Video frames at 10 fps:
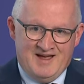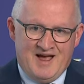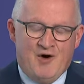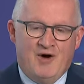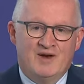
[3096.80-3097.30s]

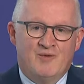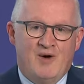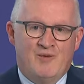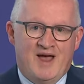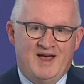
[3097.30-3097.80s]
Or in
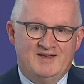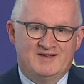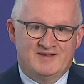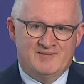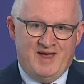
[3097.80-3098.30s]
what ways
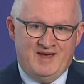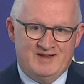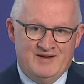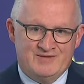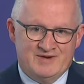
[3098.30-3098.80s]
does it make a
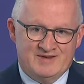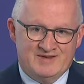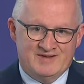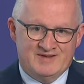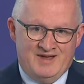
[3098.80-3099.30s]

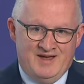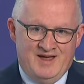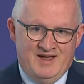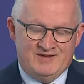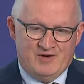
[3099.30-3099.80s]
difference
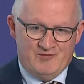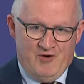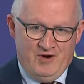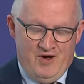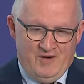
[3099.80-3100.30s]
to
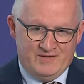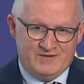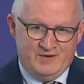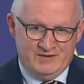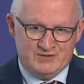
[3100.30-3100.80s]
roll off
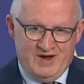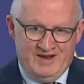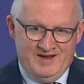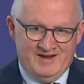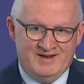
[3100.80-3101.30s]
$2
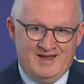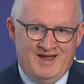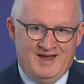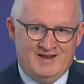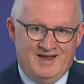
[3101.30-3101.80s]
trillion
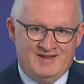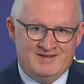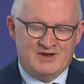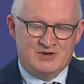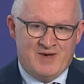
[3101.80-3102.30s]
in
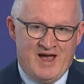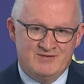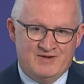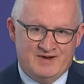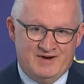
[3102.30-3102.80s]
central bank
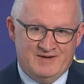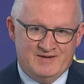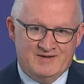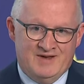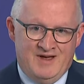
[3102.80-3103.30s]

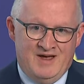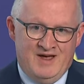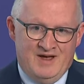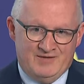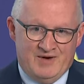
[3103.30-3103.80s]
reserves
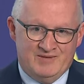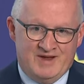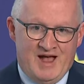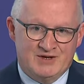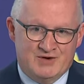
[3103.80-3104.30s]
from
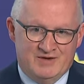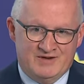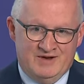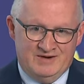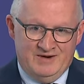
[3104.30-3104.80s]
TLTRO's
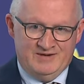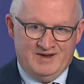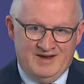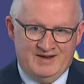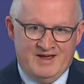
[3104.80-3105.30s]

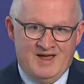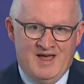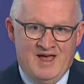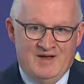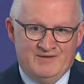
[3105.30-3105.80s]
concluding
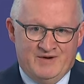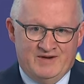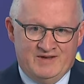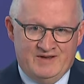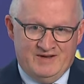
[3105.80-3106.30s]

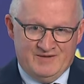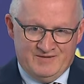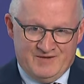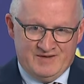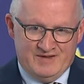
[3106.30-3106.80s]

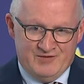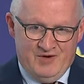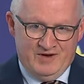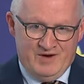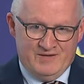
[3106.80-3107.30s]
versus
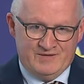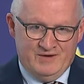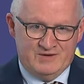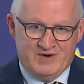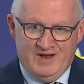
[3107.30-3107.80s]
rolling off
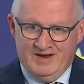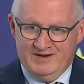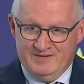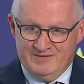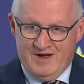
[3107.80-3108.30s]
$2
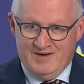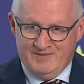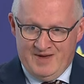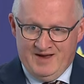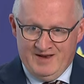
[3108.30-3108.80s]
trillion
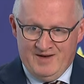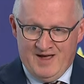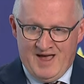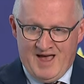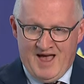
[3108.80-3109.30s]
from
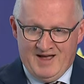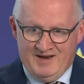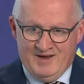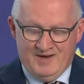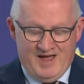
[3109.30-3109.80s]

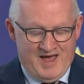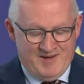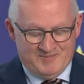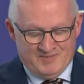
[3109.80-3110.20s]
the